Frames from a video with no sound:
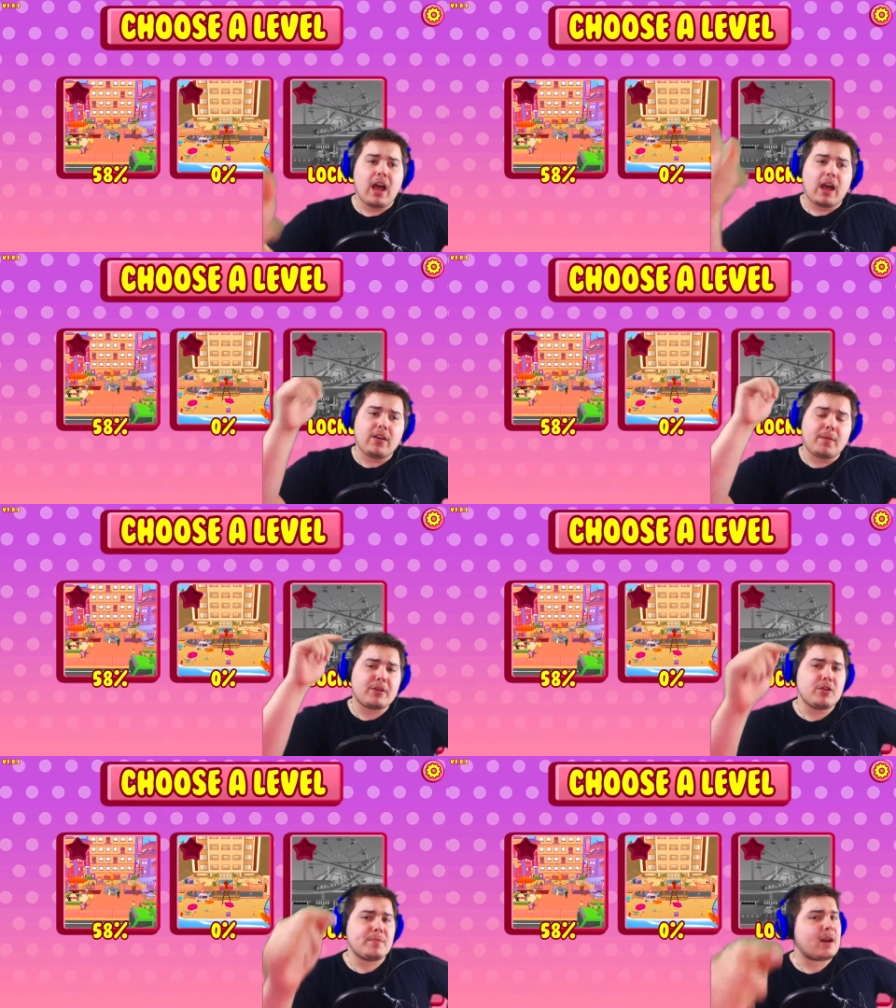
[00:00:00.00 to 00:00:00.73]
don't know
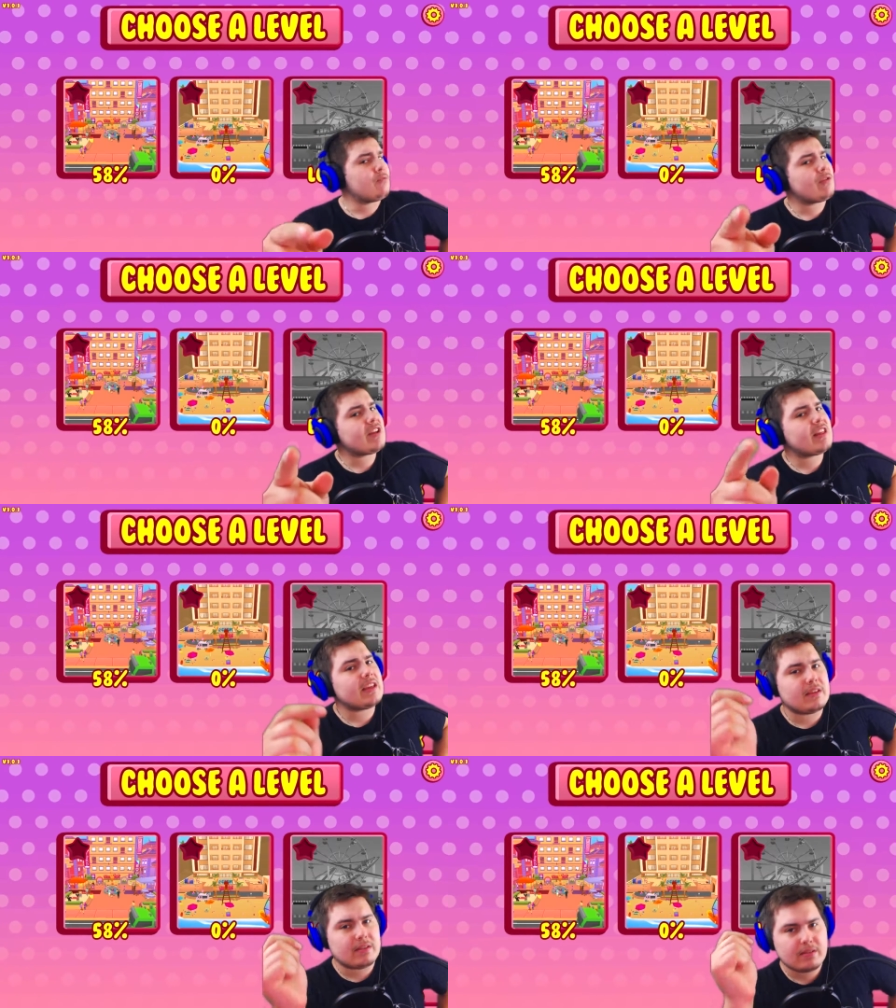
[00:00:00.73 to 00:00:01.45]
about you, but I
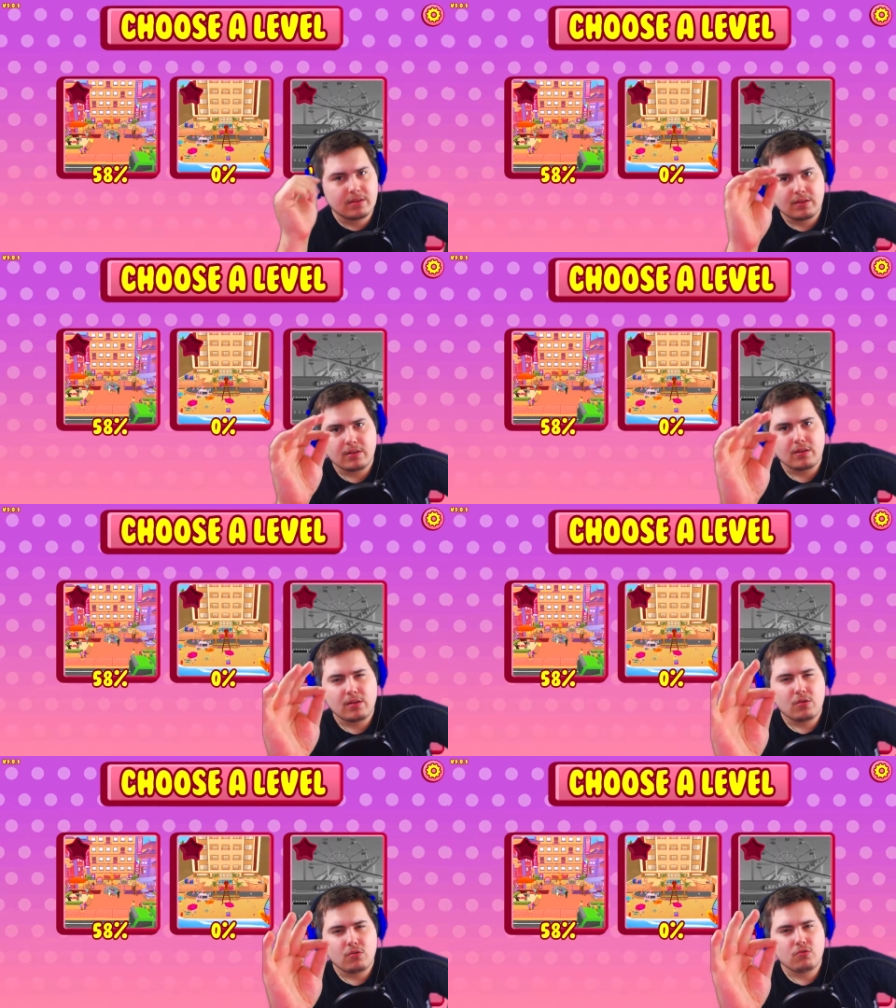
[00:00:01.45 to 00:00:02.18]
really
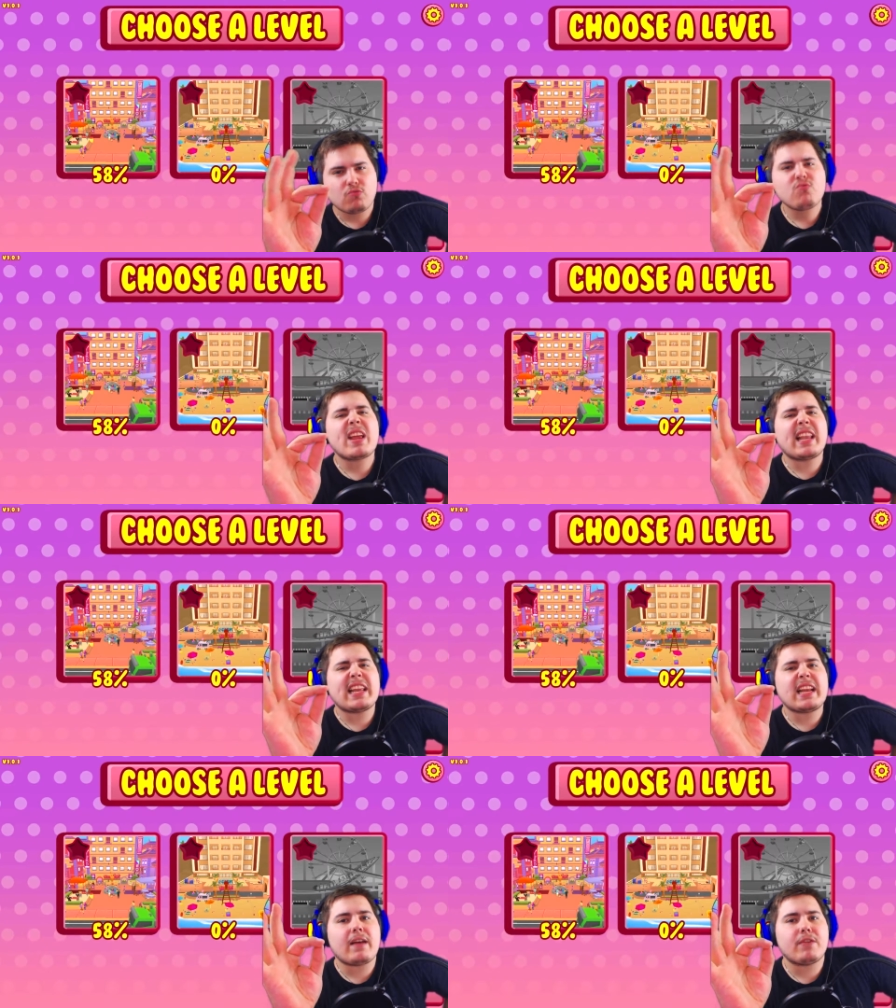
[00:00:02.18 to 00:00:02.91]

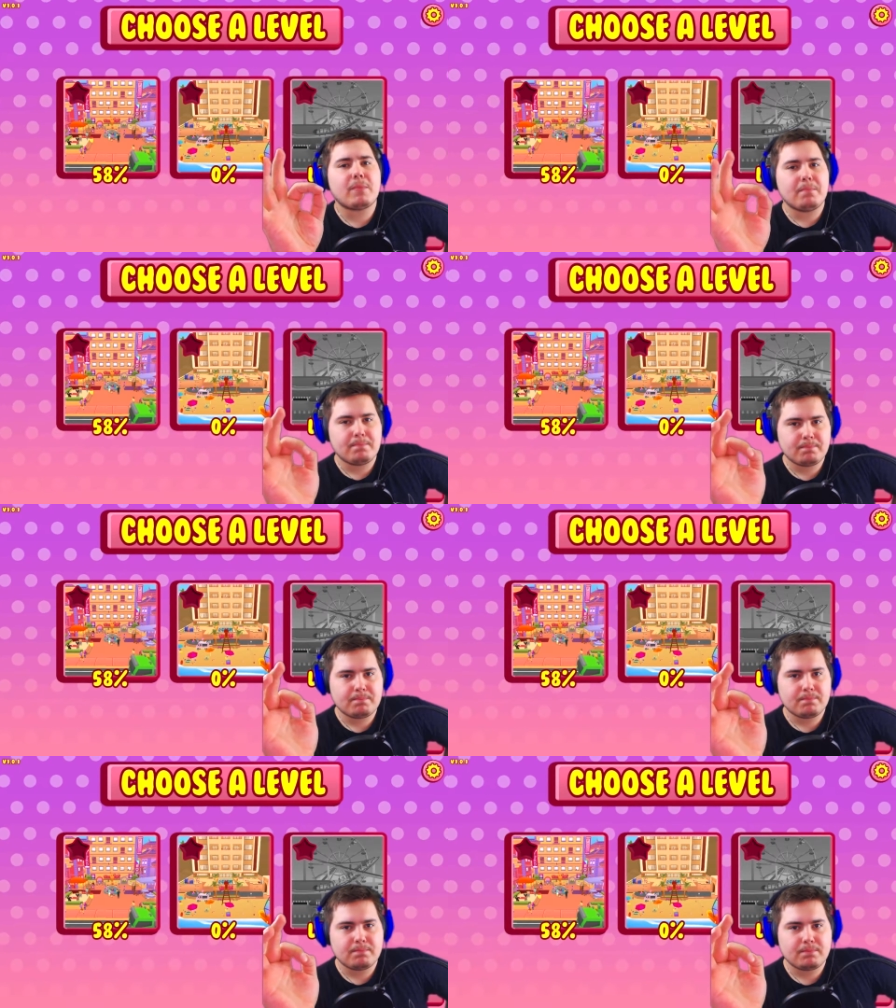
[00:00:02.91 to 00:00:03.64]
really love
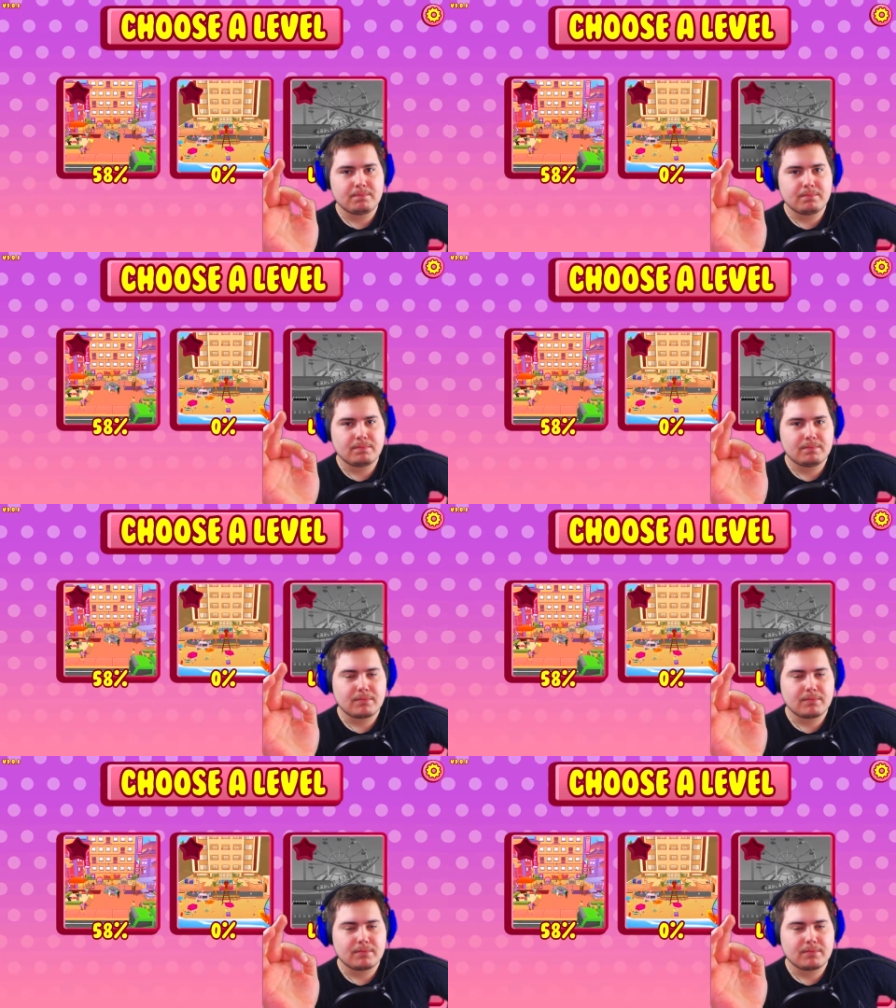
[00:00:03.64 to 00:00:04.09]
them.